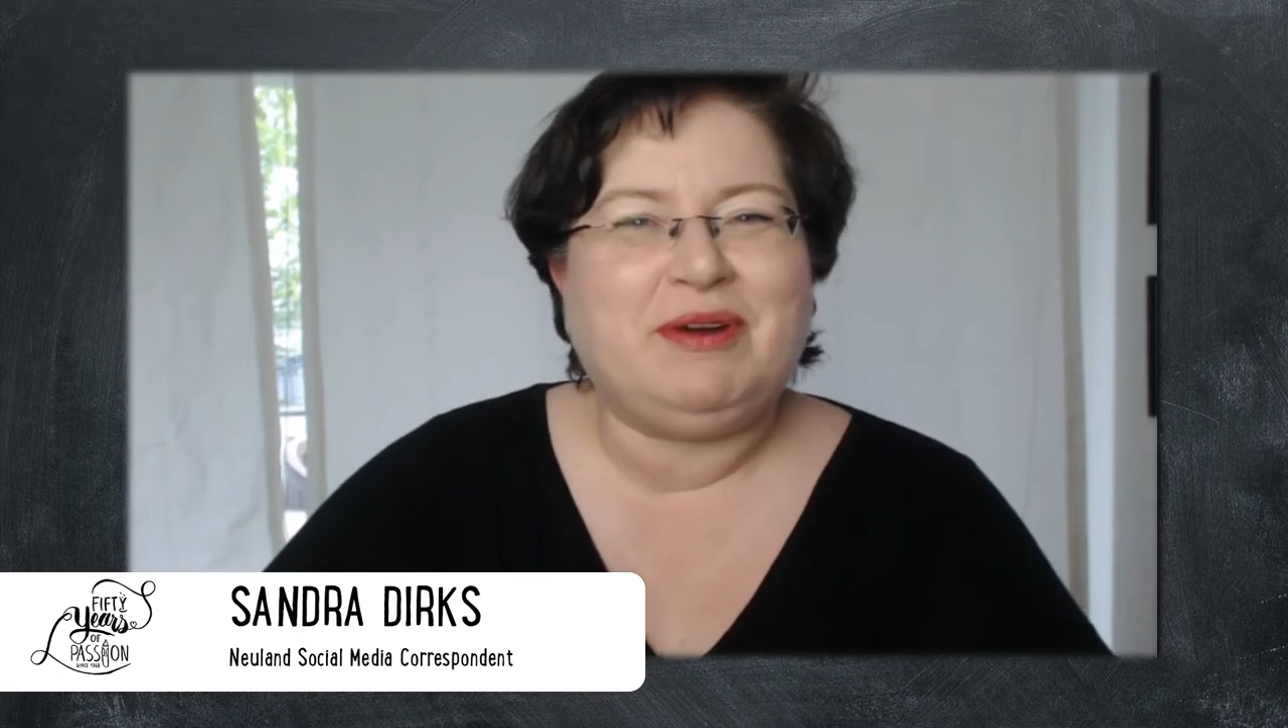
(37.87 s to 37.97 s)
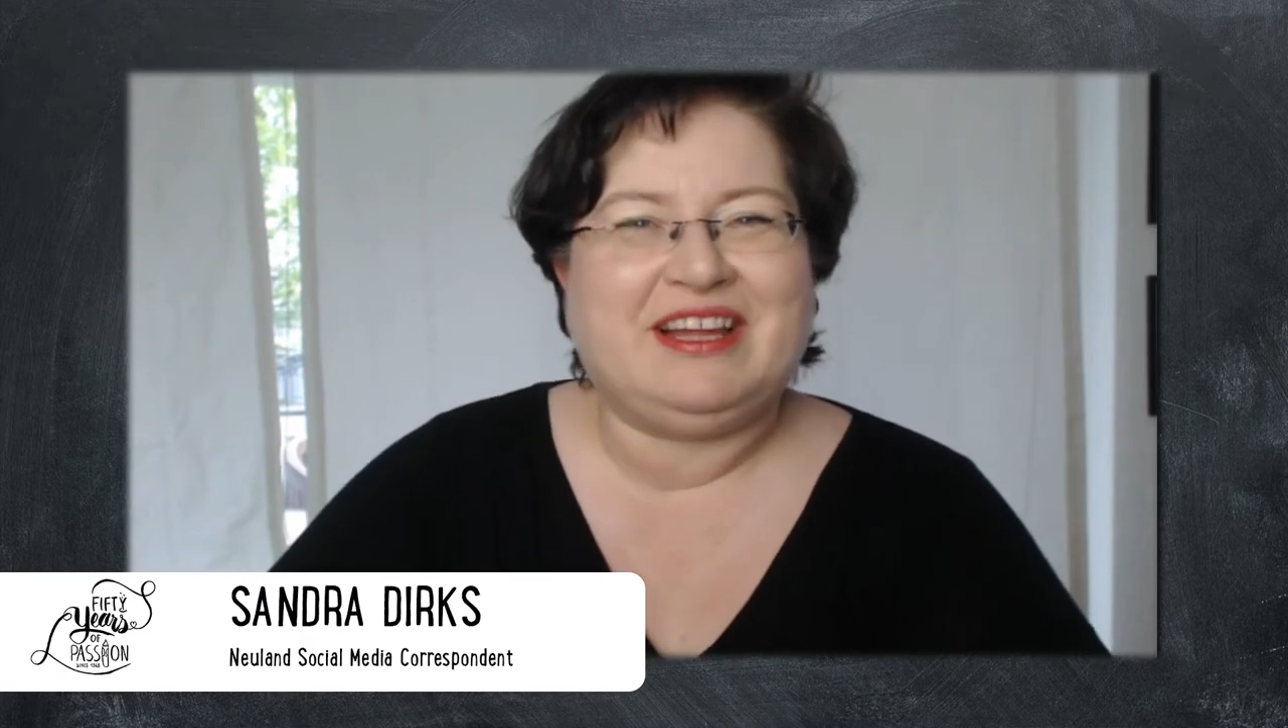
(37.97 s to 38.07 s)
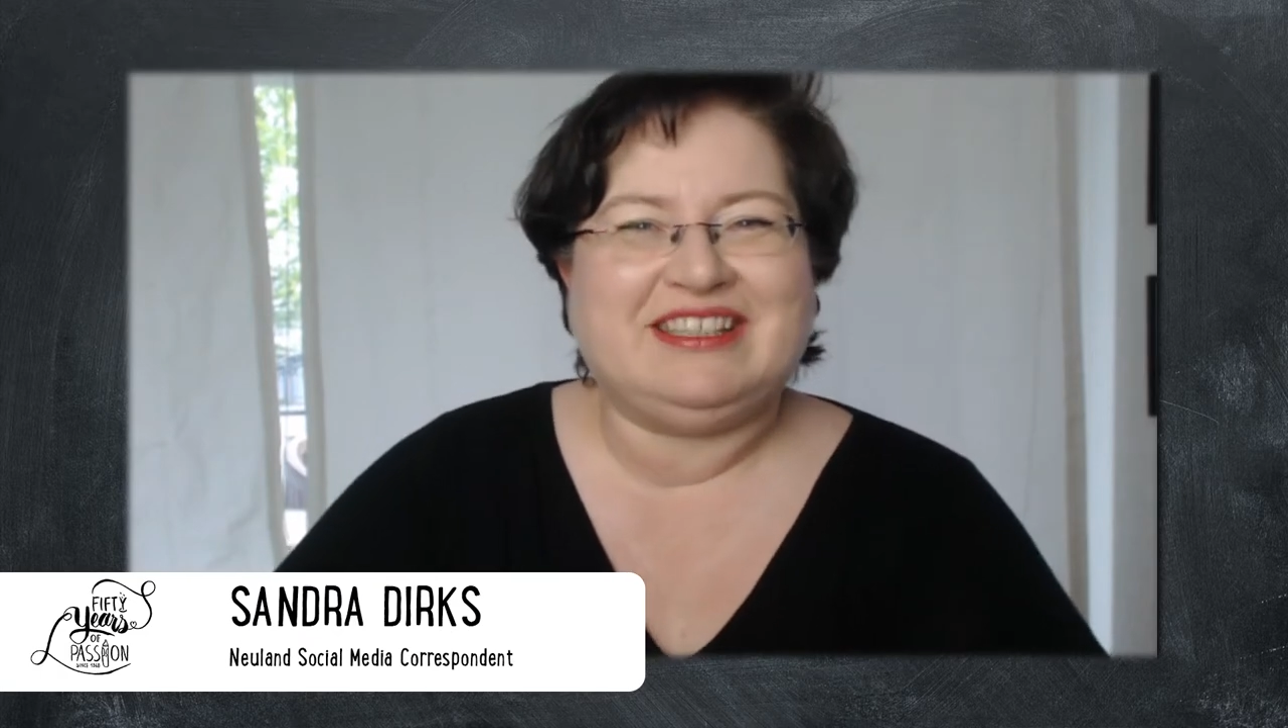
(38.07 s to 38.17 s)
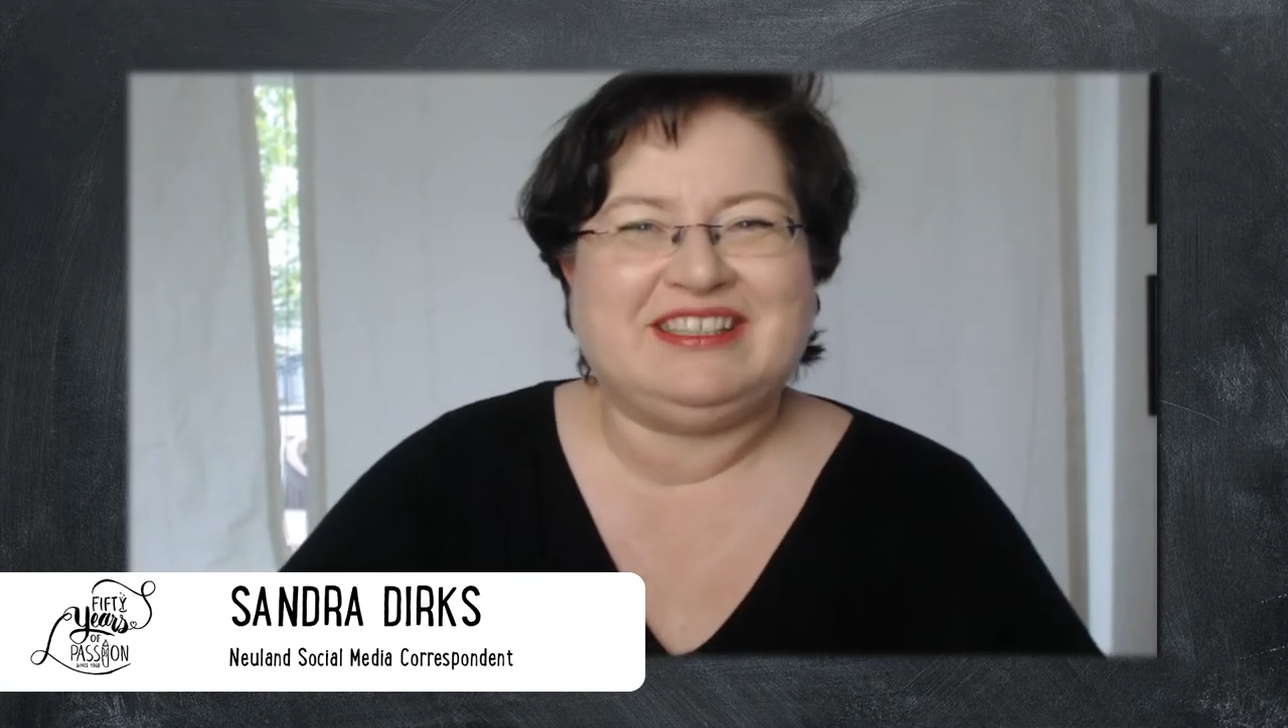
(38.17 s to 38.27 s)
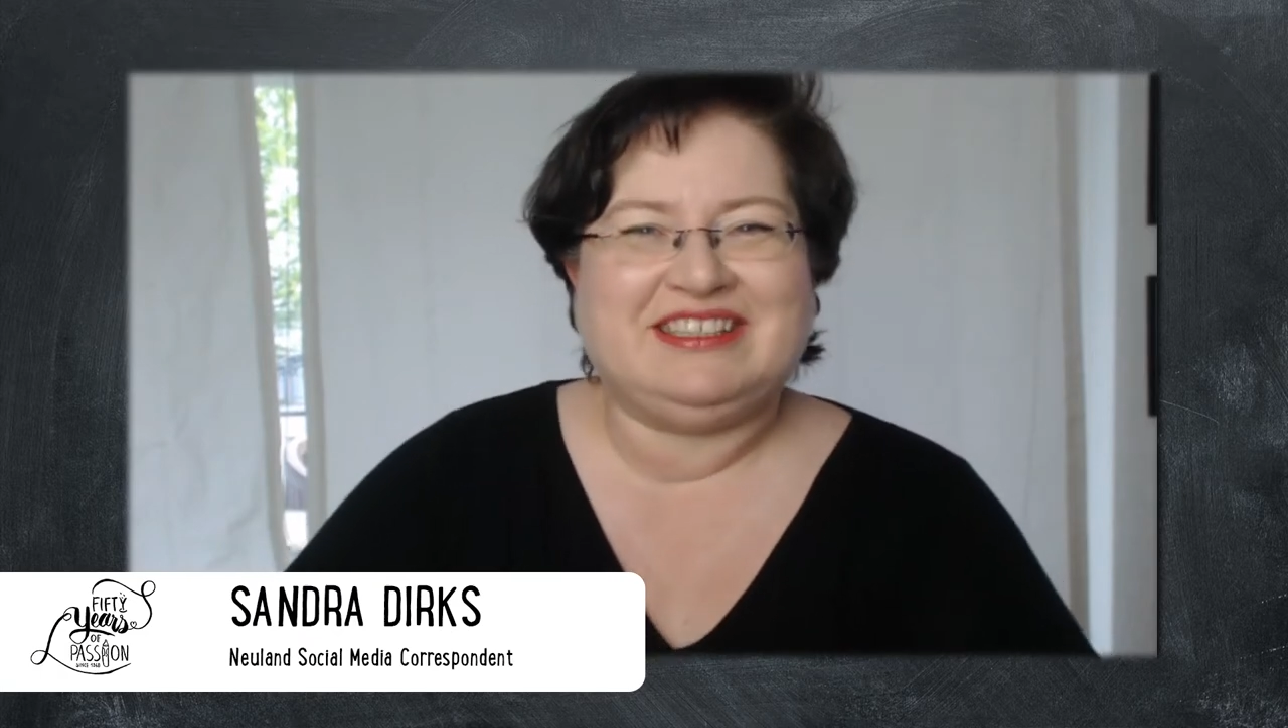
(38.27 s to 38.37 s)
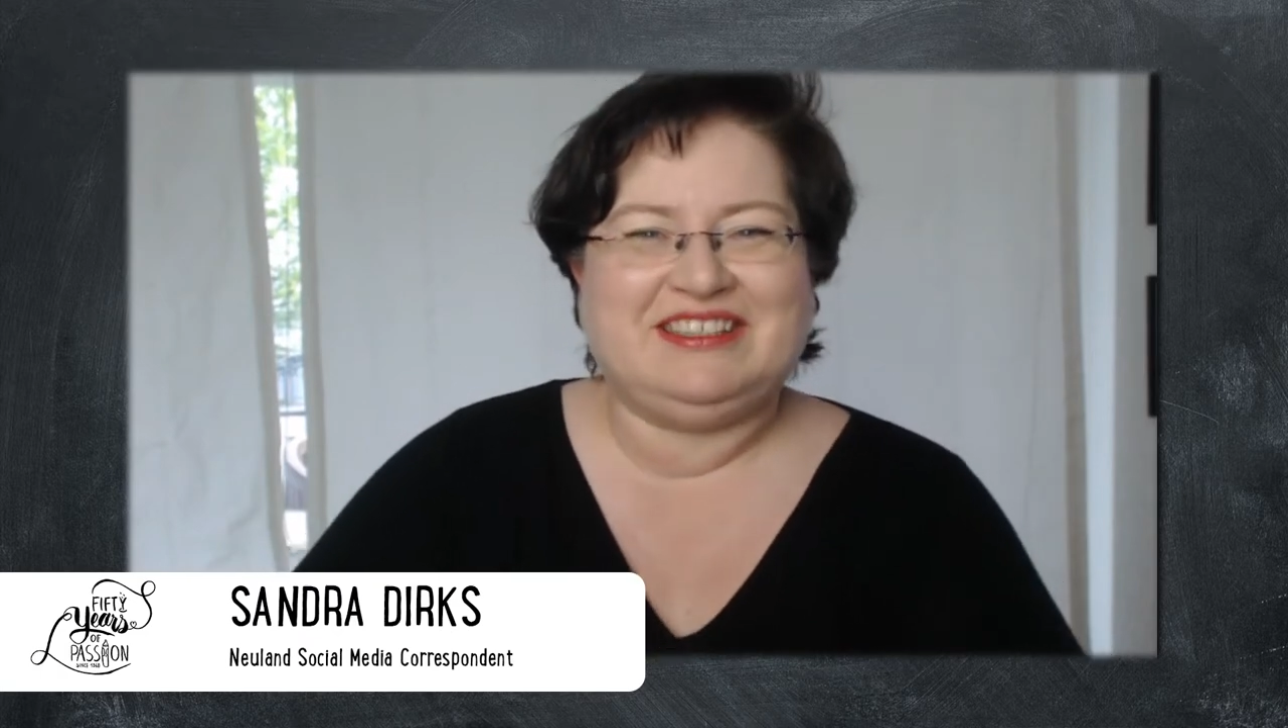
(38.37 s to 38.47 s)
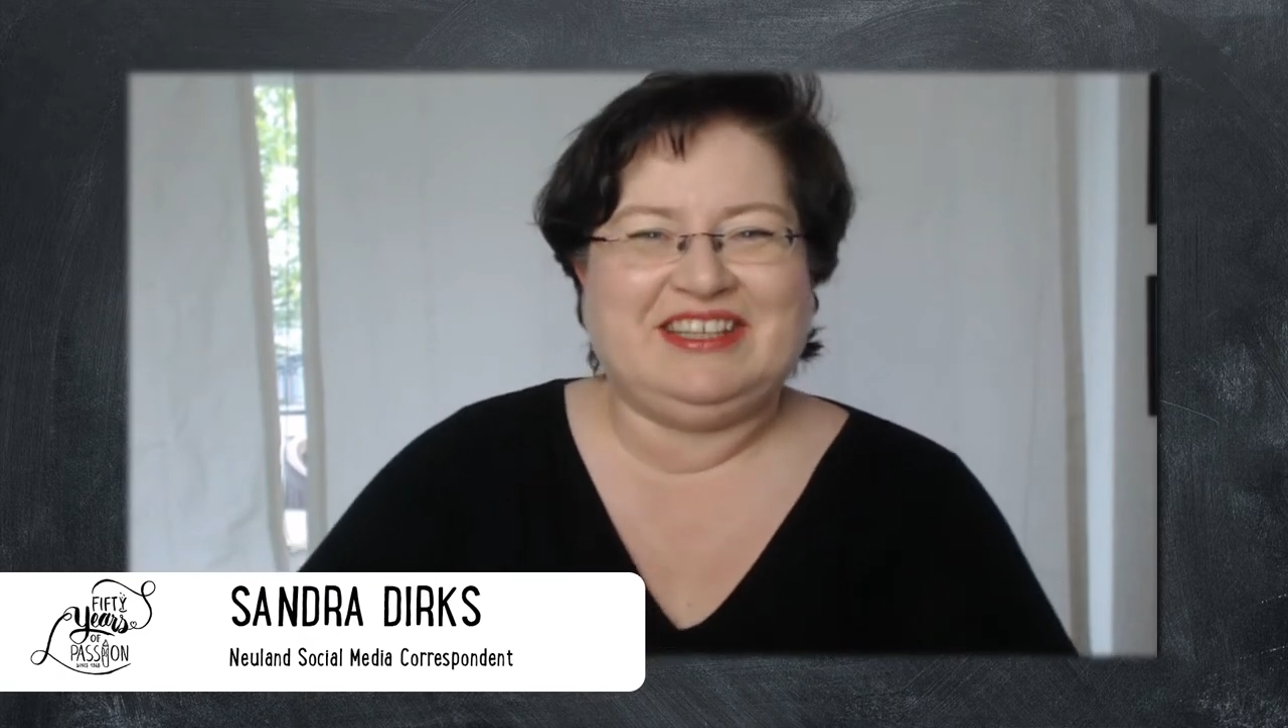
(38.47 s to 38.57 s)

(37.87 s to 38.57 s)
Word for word: with us